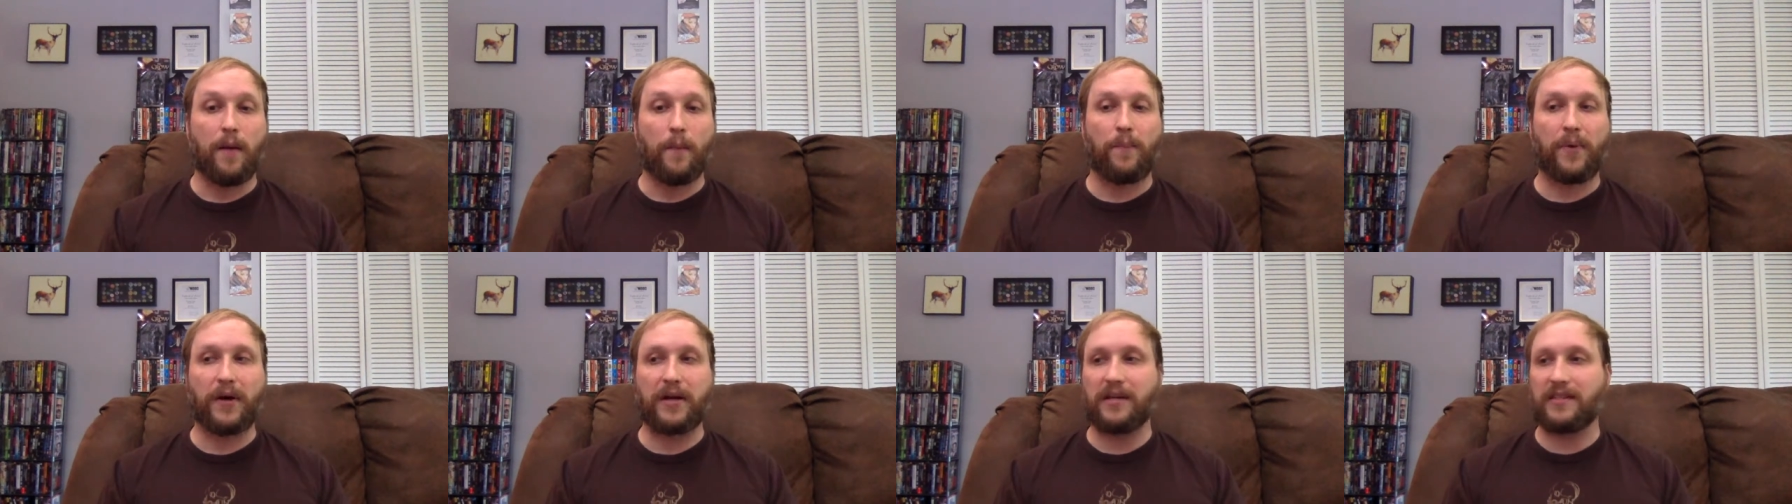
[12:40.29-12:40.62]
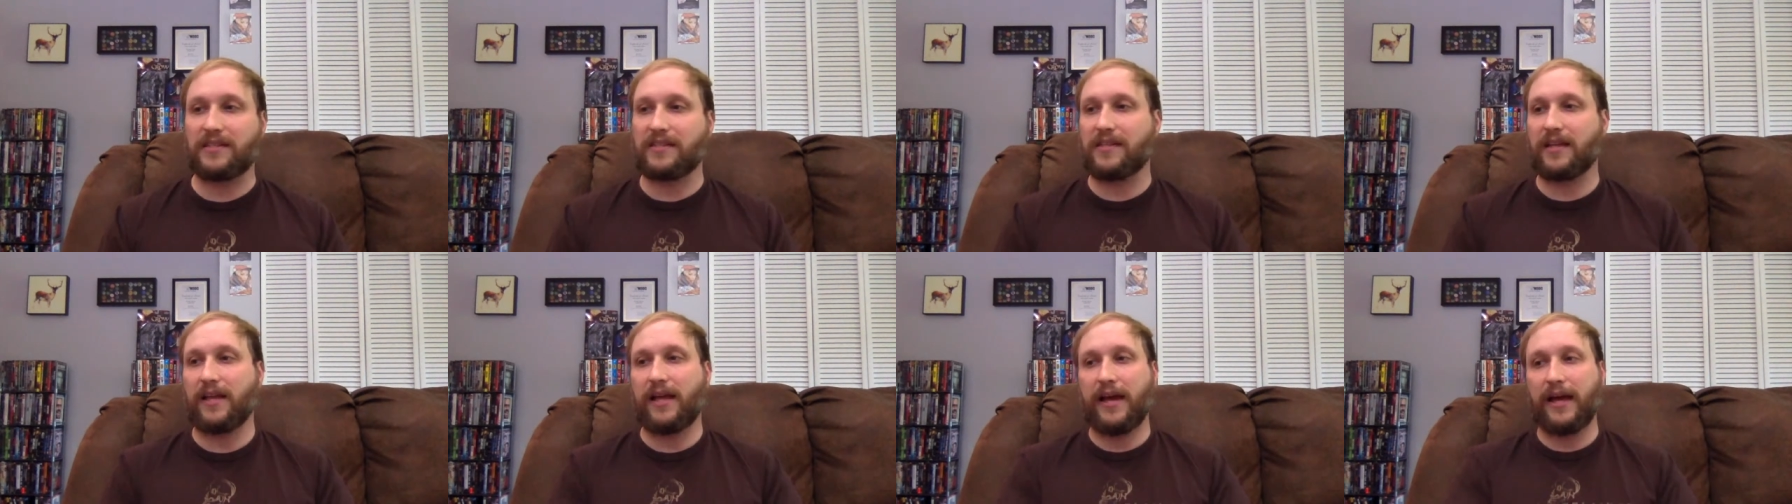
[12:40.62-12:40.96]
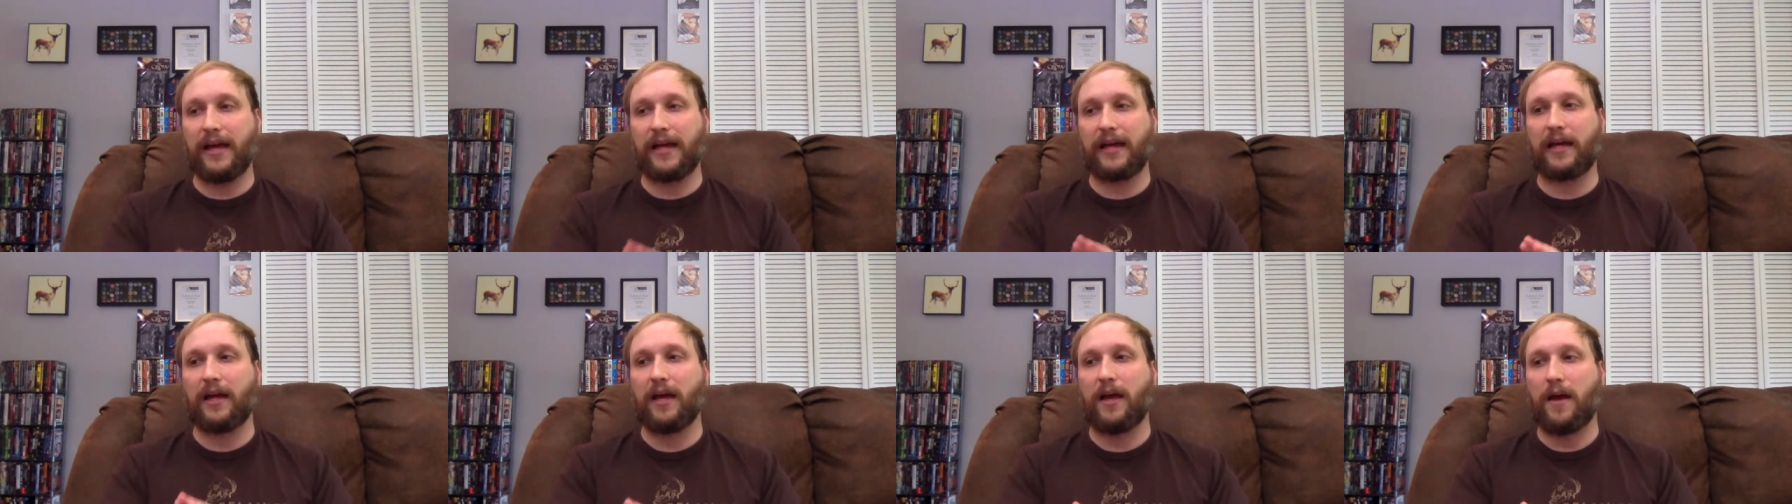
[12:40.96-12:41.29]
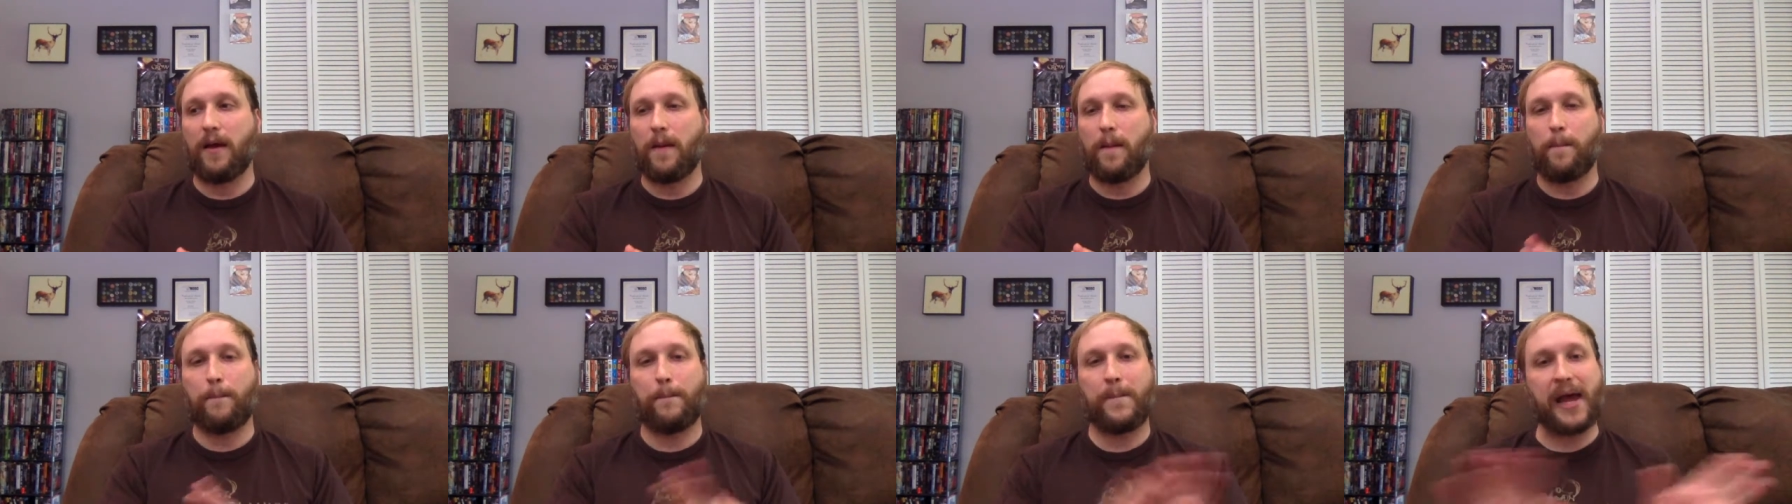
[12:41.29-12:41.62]
But it's like
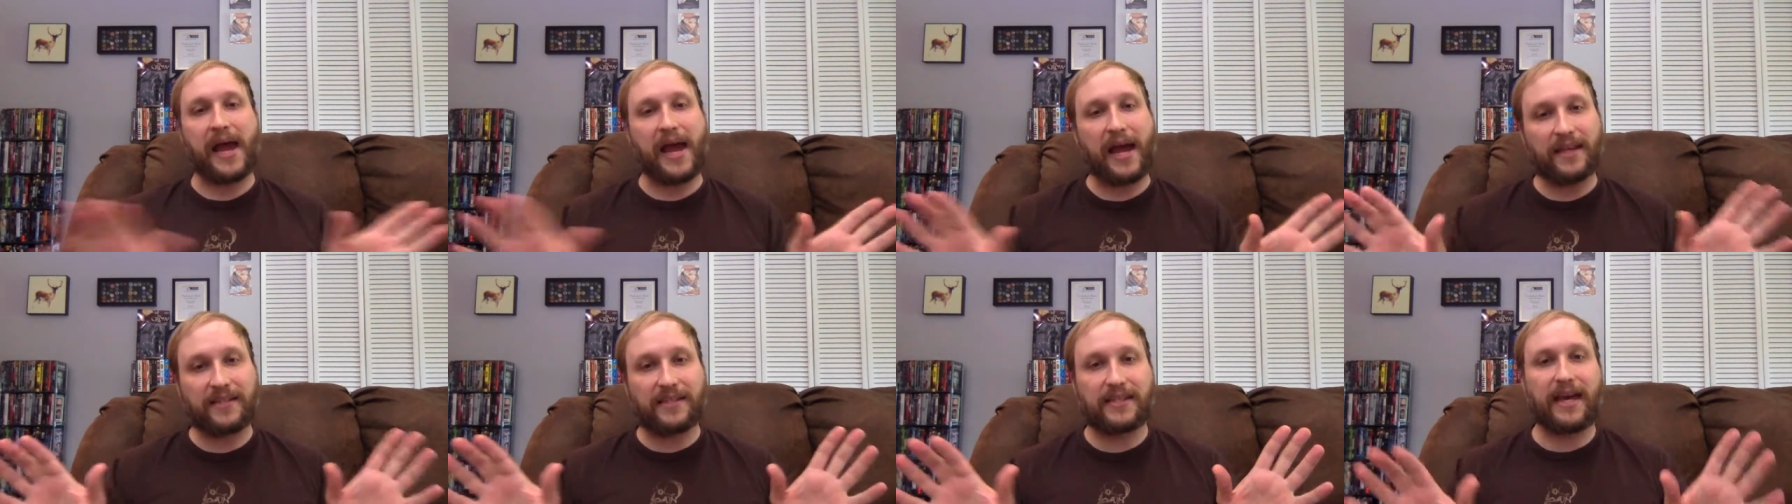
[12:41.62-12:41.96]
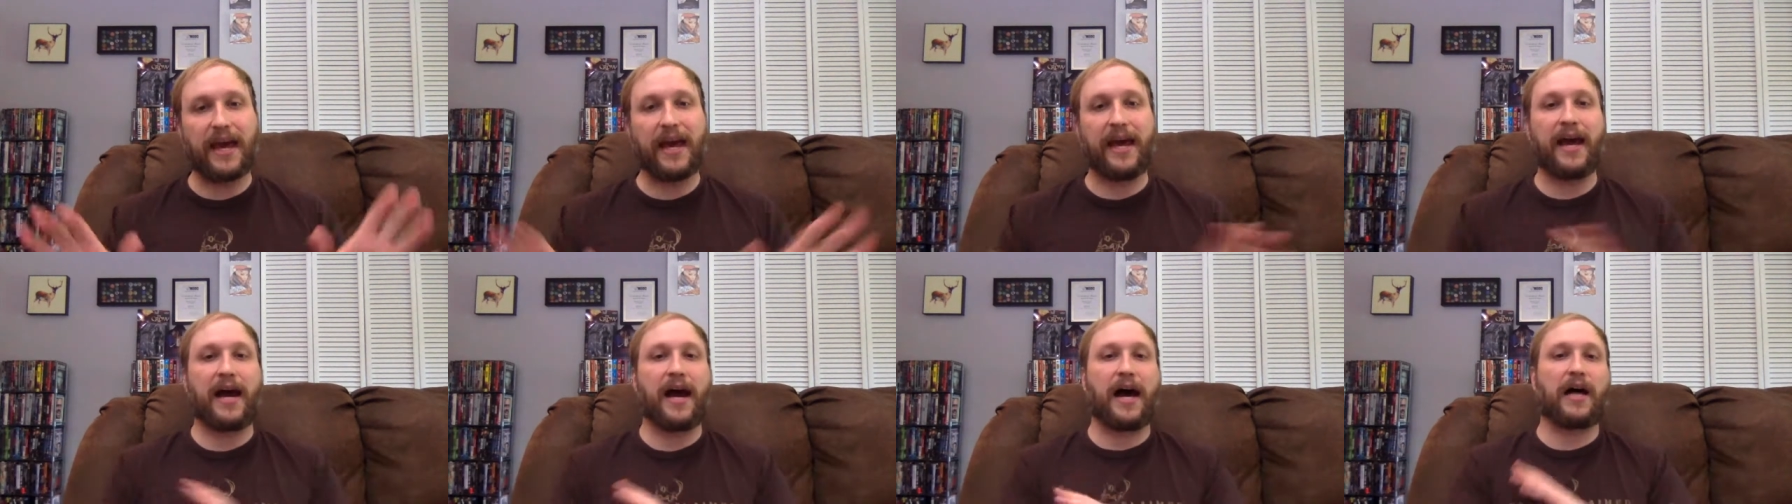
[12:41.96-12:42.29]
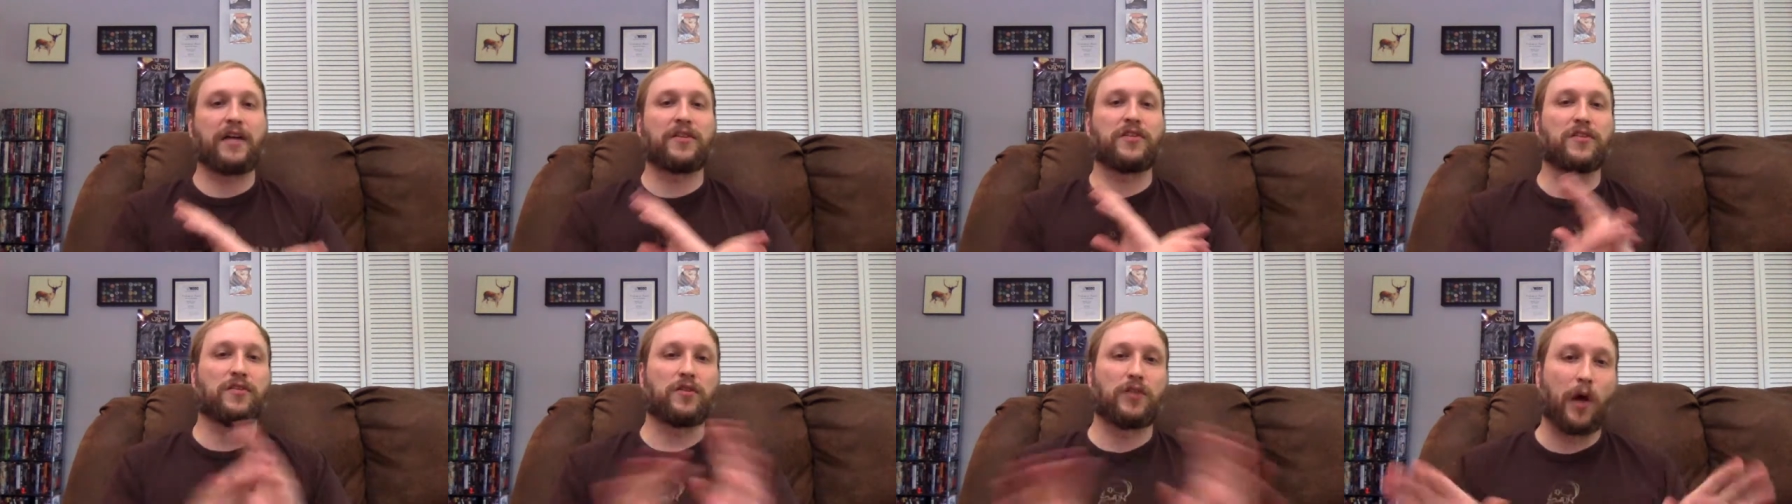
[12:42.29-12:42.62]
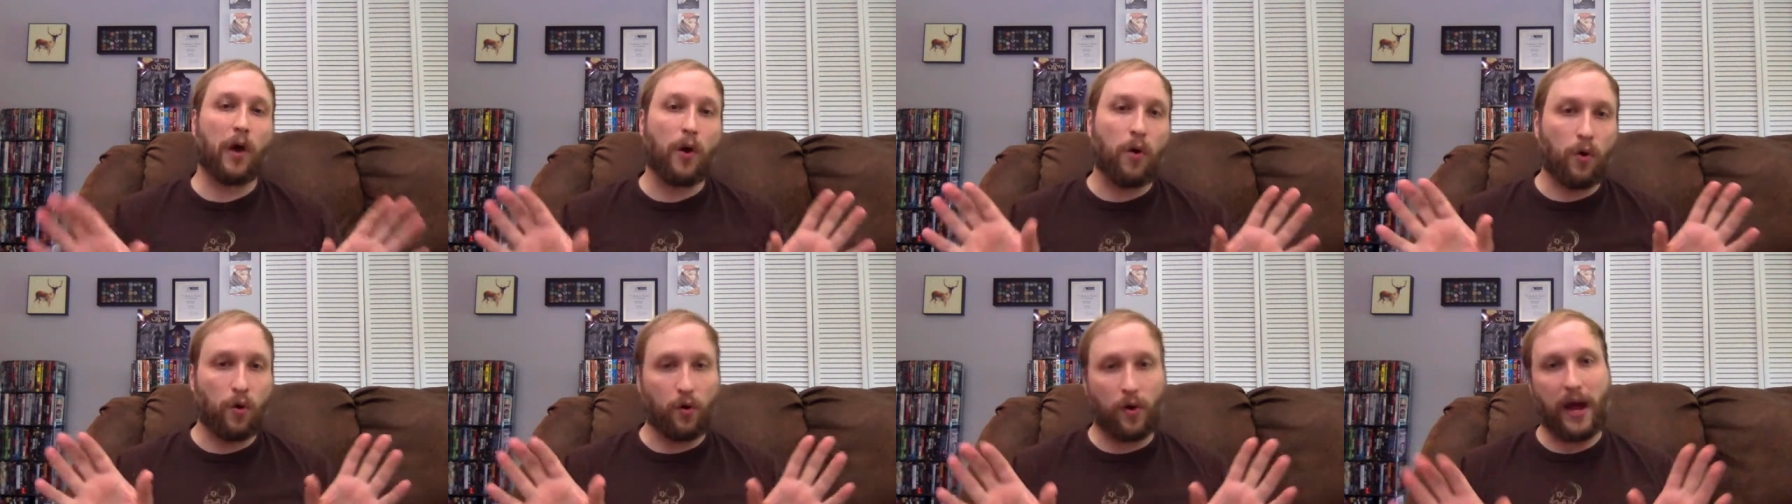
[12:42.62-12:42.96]
mass chaos,
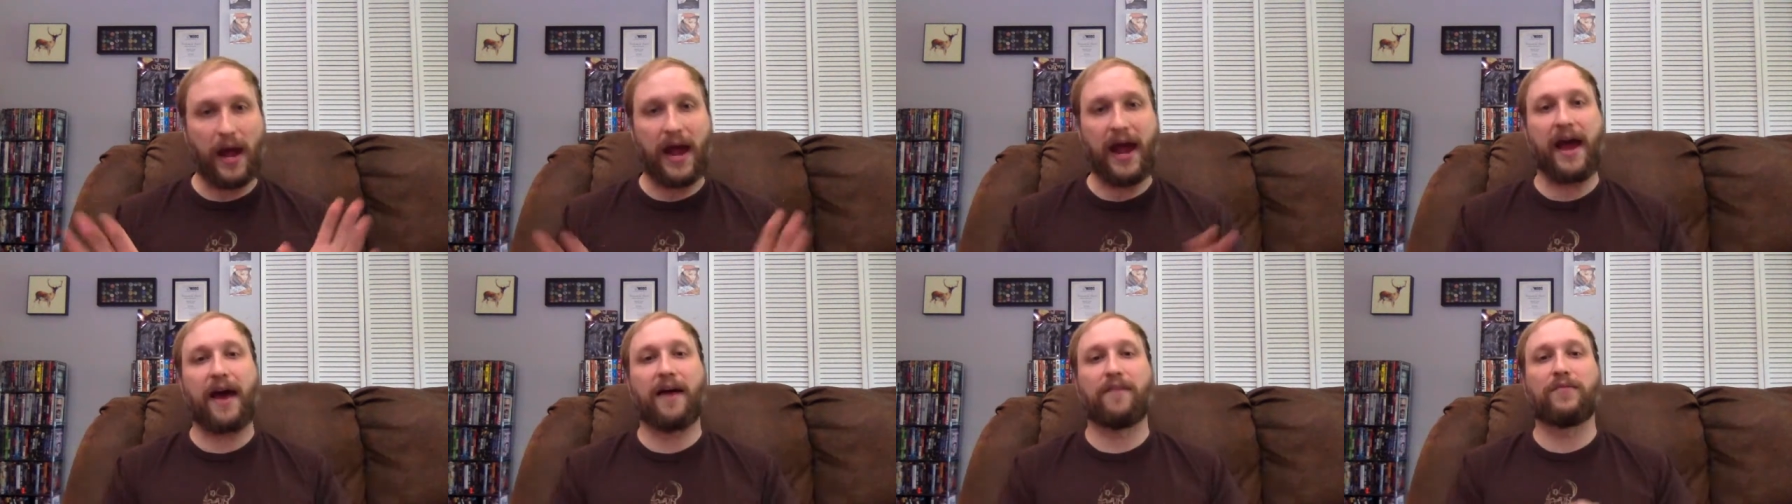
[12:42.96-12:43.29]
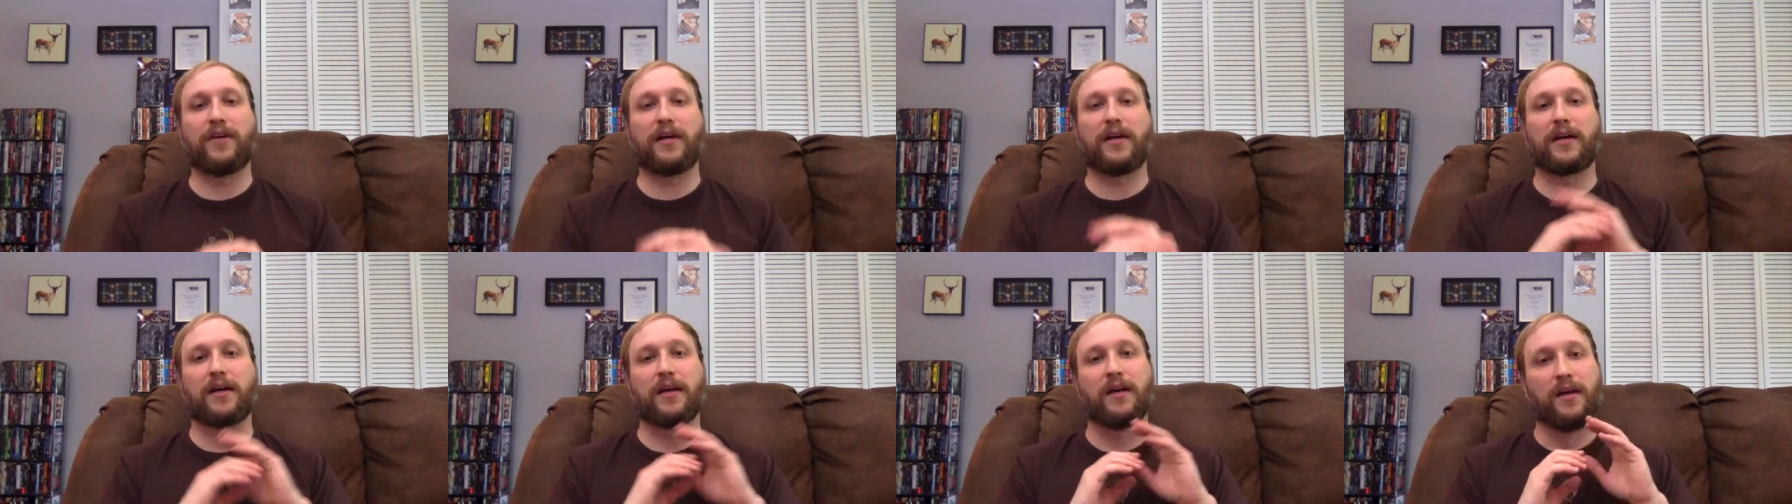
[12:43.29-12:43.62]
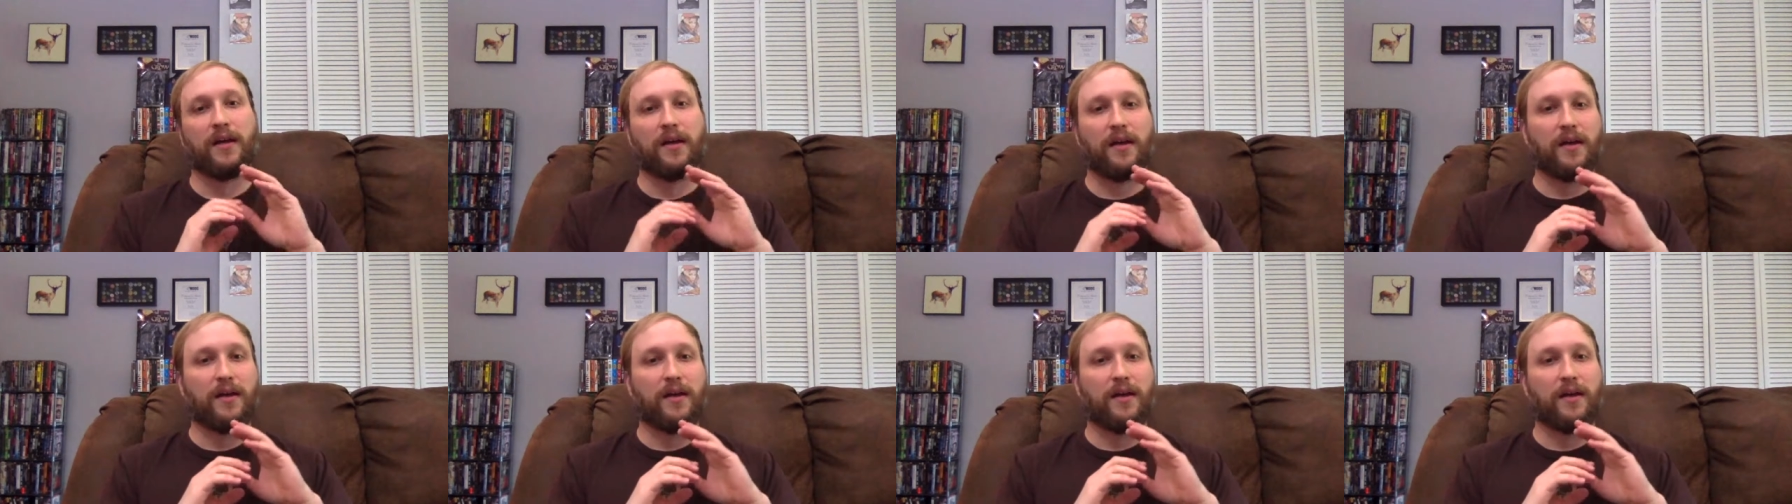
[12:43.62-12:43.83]
total havoc.